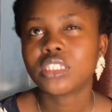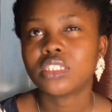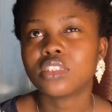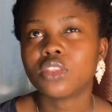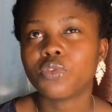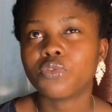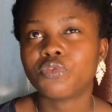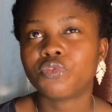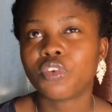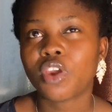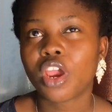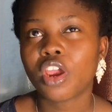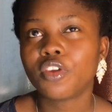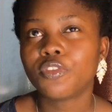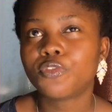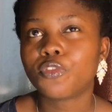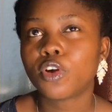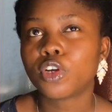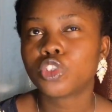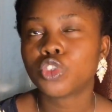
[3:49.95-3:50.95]
The very
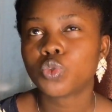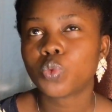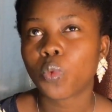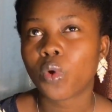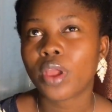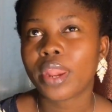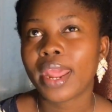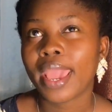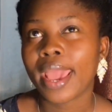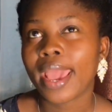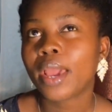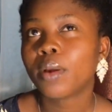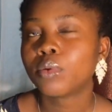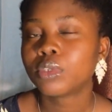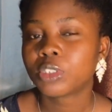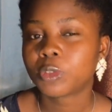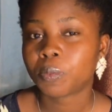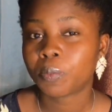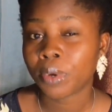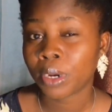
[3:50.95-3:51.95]
first one I
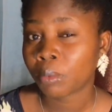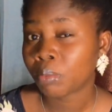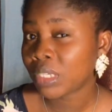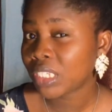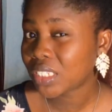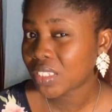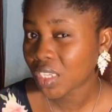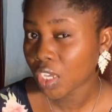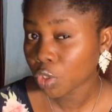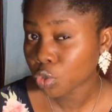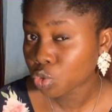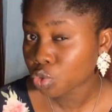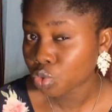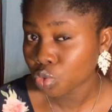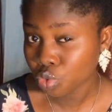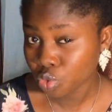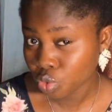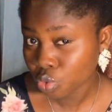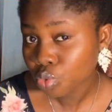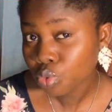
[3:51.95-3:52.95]
was permitted to
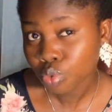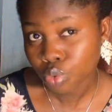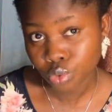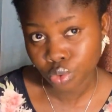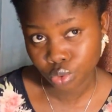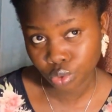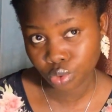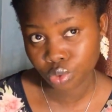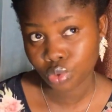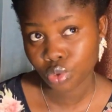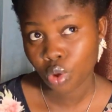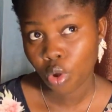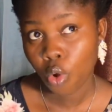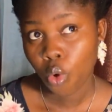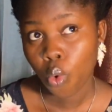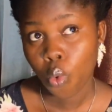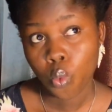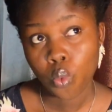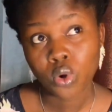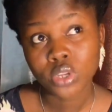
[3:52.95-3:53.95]
use
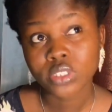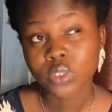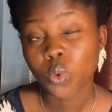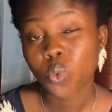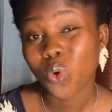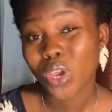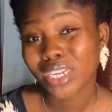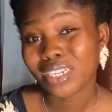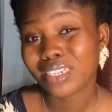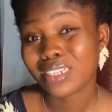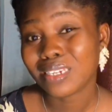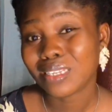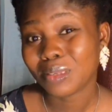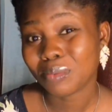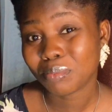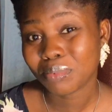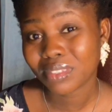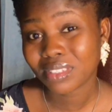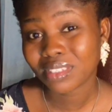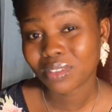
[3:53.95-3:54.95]
was a wet
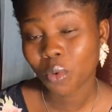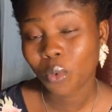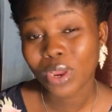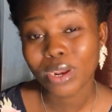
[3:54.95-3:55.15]
lips,